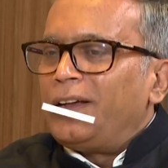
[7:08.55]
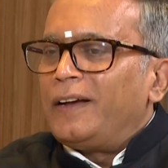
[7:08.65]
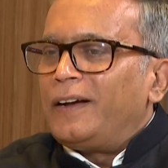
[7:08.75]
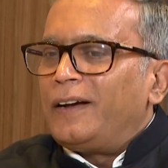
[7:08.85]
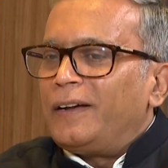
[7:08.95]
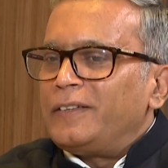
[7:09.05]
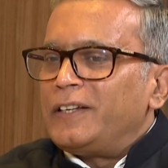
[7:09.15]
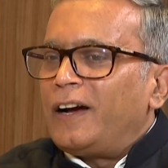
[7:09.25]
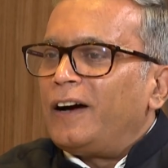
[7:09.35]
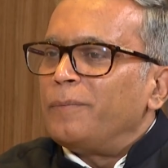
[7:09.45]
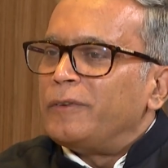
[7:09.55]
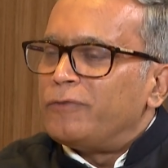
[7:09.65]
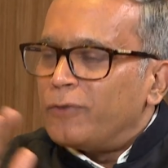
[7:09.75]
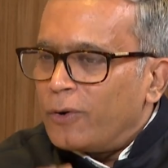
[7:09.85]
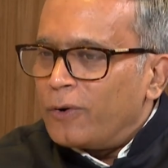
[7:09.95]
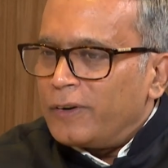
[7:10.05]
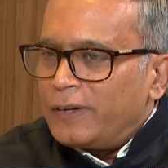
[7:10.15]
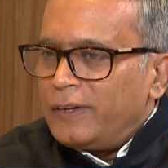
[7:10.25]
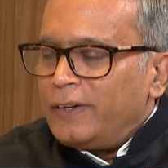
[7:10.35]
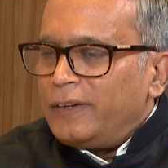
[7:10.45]
Tihar before
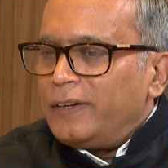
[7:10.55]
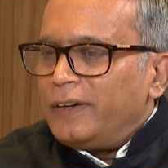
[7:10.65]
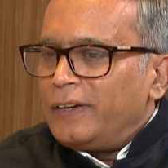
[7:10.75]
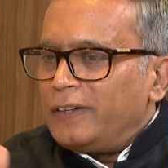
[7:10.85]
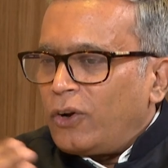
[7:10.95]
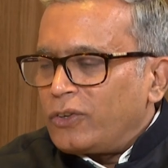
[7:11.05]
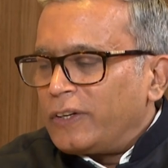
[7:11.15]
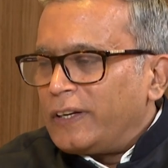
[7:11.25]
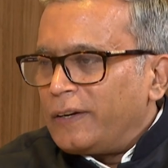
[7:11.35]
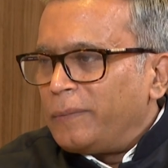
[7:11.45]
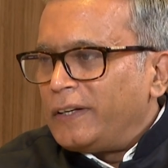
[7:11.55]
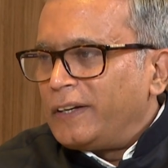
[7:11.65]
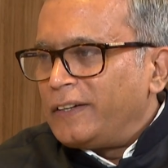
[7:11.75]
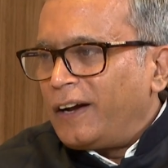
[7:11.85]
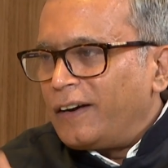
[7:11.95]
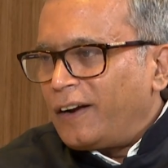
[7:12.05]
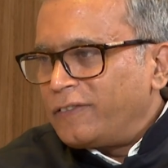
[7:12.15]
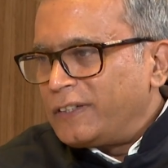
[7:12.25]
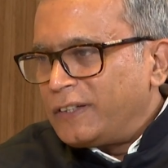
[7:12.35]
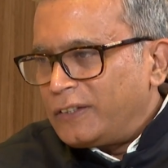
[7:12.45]
Dr. Kiran Bedi and Tihar
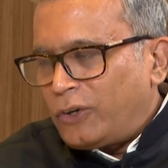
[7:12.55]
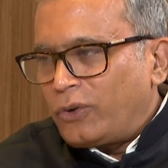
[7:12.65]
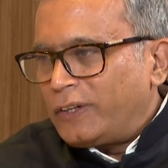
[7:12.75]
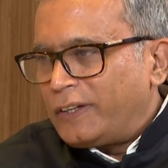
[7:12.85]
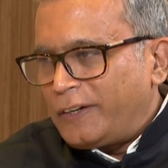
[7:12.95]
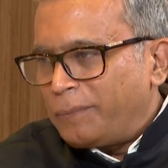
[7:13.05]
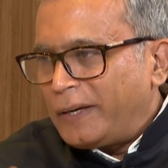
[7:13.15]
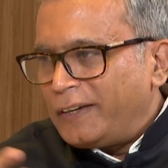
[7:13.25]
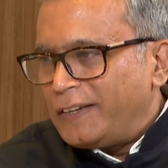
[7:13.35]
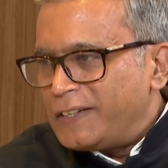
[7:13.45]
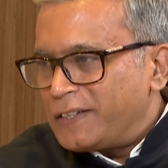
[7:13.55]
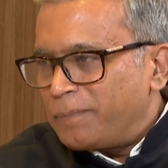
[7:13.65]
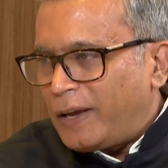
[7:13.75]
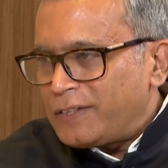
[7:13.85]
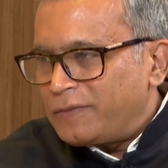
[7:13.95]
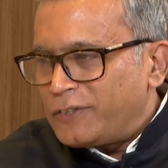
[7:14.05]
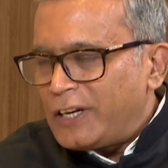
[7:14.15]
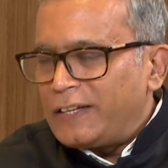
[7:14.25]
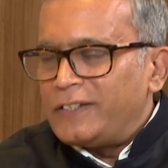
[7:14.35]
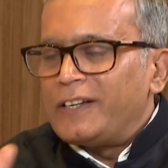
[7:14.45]
after Dr. Kiran Bedi is a massive
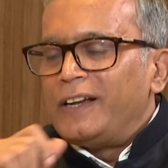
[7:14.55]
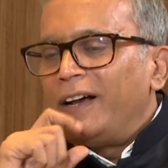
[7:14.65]
change.